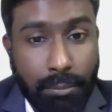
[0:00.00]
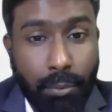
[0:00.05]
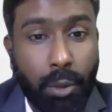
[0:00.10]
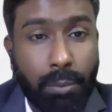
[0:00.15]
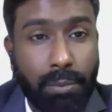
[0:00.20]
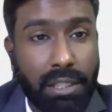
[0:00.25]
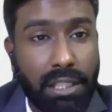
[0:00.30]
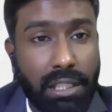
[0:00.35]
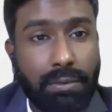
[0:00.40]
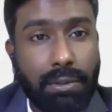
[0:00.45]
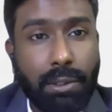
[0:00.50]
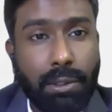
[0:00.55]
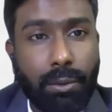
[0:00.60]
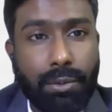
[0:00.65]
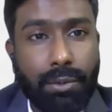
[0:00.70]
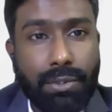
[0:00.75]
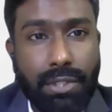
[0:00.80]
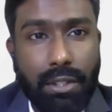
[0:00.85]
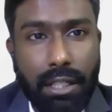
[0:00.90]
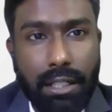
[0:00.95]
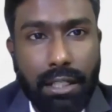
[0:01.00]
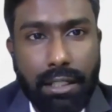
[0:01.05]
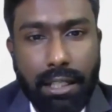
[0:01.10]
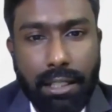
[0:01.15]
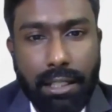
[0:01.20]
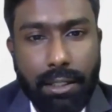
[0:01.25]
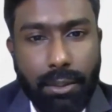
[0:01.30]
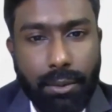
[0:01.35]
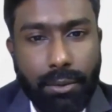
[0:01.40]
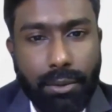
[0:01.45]
probably even lose your
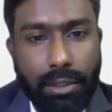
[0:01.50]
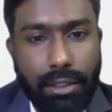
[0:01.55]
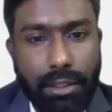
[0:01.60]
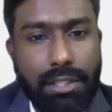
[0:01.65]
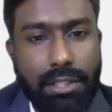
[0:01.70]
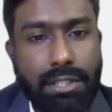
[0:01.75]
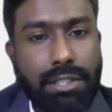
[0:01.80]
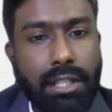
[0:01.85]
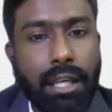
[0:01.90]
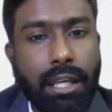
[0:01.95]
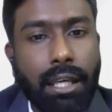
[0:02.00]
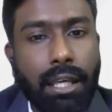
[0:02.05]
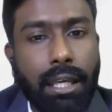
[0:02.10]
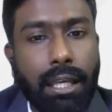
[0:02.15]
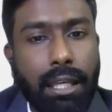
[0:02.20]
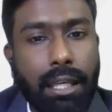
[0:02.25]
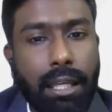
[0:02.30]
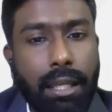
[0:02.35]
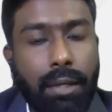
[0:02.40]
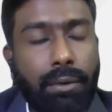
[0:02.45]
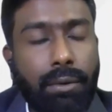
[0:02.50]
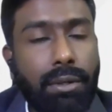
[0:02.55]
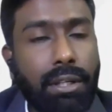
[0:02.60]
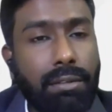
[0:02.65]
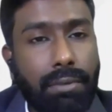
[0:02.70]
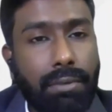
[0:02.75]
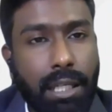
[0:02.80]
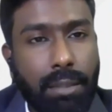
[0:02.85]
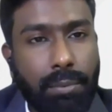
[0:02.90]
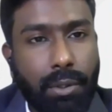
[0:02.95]
entire uterus, uterine
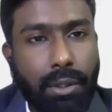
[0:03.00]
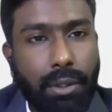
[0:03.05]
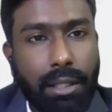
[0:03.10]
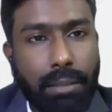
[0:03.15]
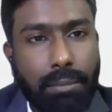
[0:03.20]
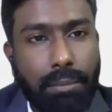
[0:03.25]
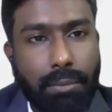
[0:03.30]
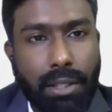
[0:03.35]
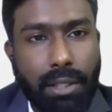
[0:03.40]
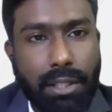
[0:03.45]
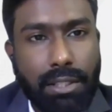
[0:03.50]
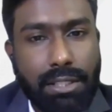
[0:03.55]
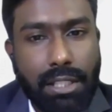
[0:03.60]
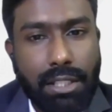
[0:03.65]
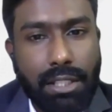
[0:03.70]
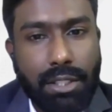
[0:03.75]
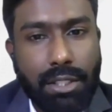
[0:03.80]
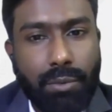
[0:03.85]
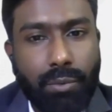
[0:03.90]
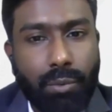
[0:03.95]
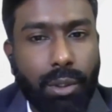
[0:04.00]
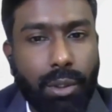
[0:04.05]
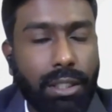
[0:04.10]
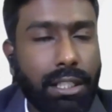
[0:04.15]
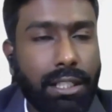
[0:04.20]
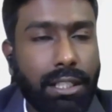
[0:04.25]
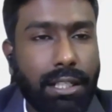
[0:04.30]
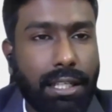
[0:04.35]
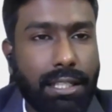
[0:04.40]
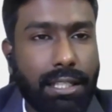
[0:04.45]
fibroid embolization,
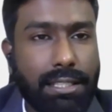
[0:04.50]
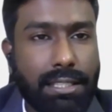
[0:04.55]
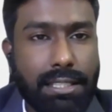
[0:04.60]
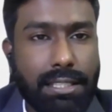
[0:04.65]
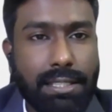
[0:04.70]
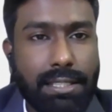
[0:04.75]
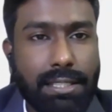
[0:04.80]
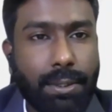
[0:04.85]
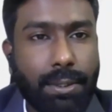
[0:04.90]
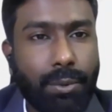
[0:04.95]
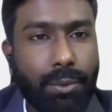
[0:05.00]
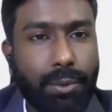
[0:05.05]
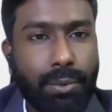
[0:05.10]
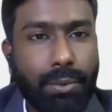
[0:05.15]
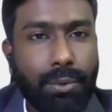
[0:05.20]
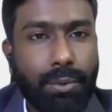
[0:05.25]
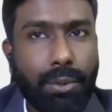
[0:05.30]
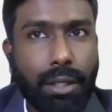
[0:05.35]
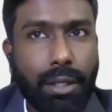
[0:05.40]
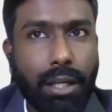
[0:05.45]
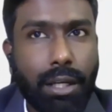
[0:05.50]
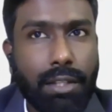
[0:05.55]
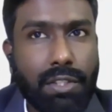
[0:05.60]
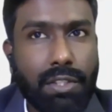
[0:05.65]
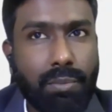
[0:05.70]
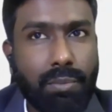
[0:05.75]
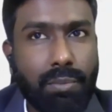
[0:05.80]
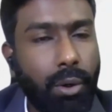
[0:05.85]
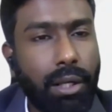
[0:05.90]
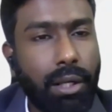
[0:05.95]
what it does is through a
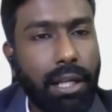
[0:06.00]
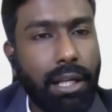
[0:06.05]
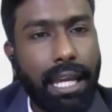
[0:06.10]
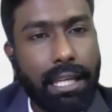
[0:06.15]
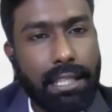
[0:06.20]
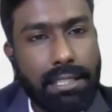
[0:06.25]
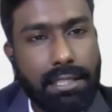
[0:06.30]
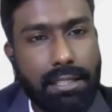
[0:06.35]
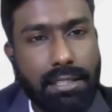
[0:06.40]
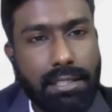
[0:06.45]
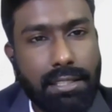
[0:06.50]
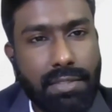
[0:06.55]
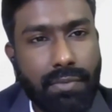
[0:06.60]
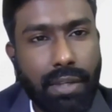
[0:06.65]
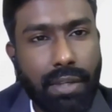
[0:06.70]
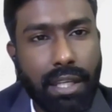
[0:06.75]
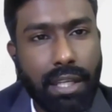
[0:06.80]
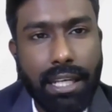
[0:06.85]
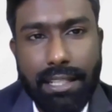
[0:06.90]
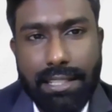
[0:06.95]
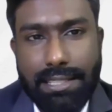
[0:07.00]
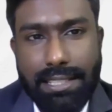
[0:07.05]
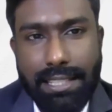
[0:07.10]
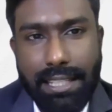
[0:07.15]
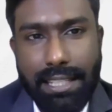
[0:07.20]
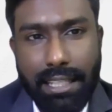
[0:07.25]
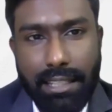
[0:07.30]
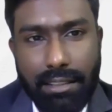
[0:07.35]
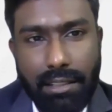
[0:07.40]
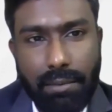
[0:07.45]
small axis, we get
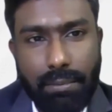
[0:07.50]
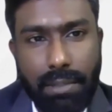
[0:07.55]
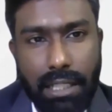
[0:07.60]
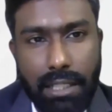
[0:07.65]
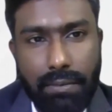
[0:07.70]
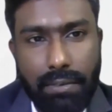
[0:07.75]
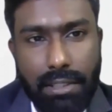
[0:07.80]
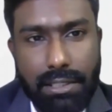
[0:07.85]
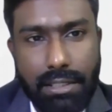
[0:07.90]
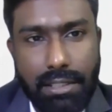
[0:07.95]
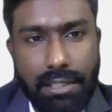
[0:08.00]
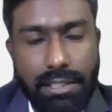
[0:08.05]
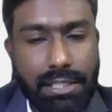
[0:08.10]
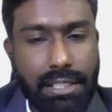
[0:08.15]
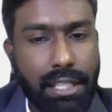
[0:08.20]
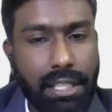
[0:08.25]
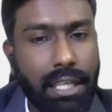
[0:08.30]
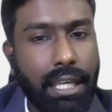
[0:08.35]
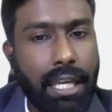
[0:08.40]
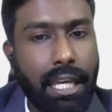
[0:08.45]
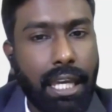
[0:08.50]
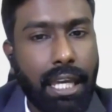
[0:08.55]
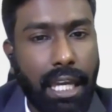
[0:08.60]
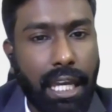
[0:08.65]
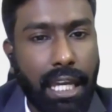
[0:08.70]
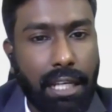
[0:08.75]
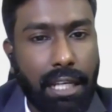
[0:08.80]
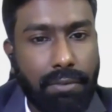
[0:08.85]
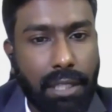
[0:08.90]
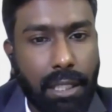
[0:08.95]
inside the blood vessels
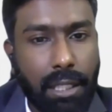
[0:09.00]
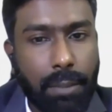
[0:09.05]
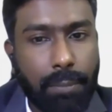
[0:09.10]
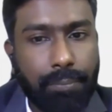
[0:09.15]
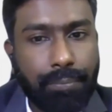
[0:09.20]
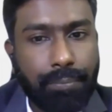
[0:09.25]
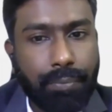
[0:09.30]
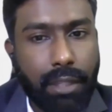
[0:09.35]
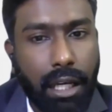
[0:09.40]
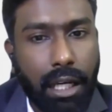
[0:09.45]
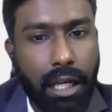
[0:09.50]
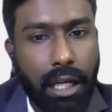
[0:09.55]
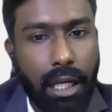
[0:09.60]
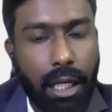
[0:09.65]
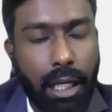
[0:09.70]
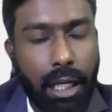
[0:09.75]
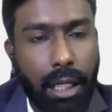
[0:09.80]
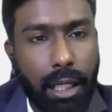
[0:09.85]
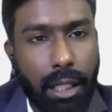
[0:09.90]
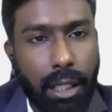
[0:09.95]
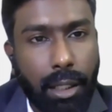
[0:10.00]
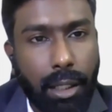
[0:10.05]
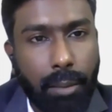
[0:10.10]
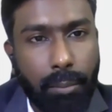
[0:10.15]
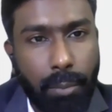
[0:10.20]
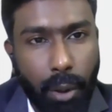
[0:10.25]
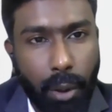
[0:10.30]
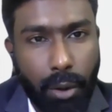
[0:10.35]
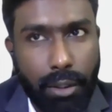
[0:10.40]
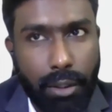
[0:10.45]
and we
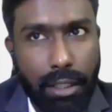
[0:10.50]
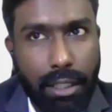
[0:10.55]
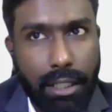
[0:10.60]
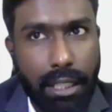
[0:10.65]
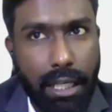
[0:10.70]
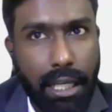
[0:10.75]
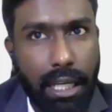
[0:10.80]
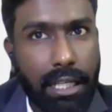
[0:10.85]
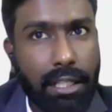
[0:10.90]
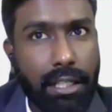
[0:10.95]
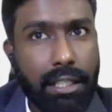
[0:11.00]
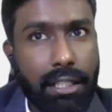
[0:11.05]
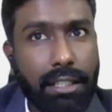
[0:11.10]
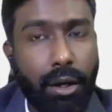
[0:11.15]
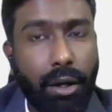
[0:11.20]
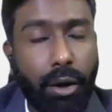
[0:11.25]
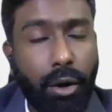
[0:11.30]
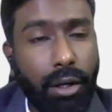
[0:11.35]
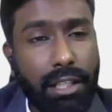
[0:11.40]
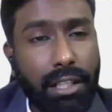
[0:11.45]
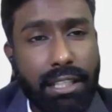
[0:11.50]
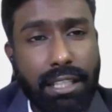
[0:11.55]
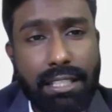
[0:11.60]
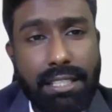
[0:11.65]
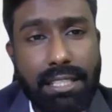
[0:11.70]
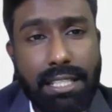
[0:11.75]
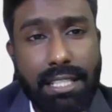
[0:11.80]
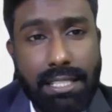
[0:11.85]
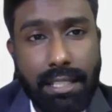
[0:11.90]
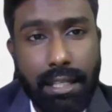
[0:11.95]
block it. And all
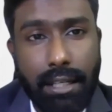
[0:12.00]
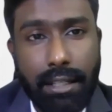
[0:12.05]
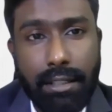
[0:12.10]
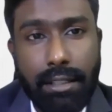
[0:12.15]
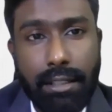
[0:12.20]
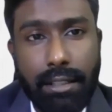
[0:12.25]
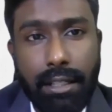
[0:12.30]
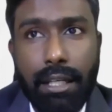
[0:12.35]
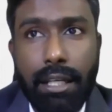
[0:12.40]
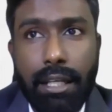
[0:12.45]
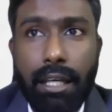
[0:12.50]
this is done.